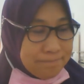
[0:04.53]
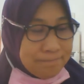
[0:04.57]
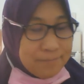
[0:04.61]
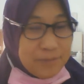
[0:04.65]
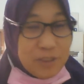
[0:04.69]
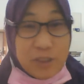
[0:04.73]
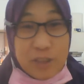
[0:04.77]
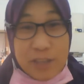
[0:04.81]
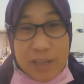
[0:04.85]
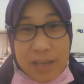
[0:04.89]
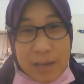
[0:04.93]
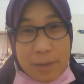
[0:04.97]

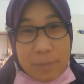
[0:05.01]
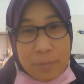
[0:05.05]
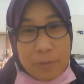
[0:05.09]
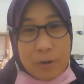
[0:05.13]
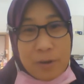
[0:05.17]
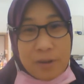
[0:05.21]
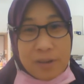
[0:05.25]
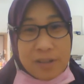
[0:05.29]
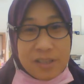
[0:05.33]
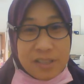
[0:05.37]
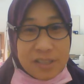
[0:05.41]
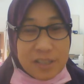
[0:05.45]
Today I'm
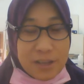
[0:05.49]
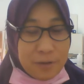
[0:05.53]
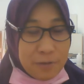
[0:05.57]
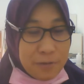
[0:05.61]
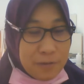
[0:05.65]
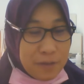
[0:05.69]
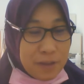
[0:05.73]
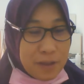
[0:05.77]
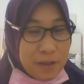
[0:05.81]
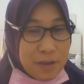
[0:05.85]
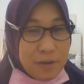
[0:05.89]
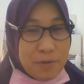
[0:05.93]
going to share
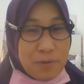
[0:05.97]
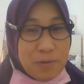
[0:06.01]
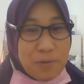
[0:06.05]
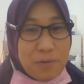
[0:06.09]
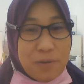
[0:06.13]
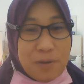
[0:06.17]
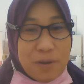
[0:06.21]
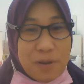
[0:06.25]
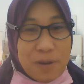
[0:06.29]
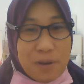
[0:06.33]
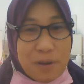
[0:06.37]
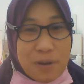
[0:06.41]
with you
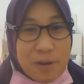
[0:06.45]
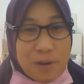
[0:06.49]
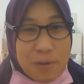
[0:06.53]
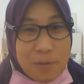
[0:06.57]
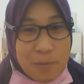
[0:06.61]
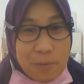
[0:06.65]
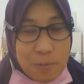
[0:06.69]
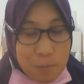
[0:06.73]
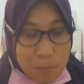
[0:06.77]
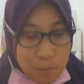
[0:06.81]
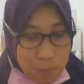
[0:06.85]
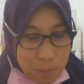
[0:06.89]

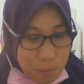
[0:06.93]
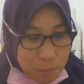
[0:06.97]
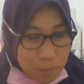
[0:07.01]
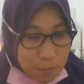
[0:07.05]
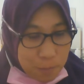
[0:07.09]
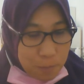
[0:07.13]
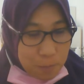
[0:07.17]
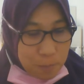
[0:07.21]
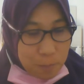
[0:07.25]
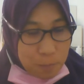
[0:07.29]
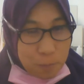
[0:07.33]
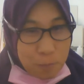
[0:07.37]

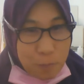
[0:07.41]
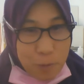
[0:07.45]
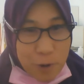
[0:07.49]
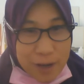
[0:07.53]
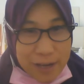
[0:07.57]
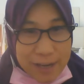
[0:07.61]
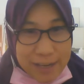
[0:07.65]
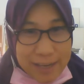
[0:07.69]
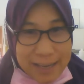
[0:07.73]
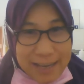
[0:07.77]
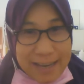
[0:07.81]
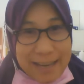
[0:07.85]

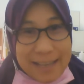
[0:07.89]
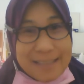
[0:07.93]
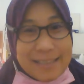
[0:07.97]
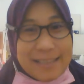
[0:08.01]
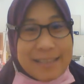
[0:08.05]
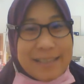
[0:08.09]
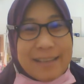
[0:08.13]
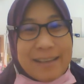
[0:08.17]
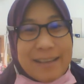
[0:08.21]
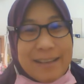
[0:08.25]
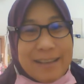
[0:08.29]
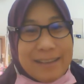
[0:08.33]
one
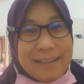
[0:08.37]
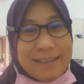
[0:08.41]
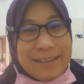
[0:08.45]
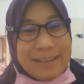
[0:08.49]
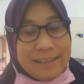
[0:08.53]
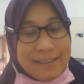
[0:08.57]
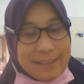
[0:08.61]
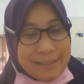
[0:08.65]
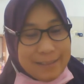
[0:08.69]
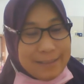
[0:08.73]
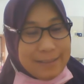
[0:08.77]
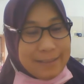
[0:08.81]
lesson
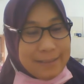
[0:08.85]
learned.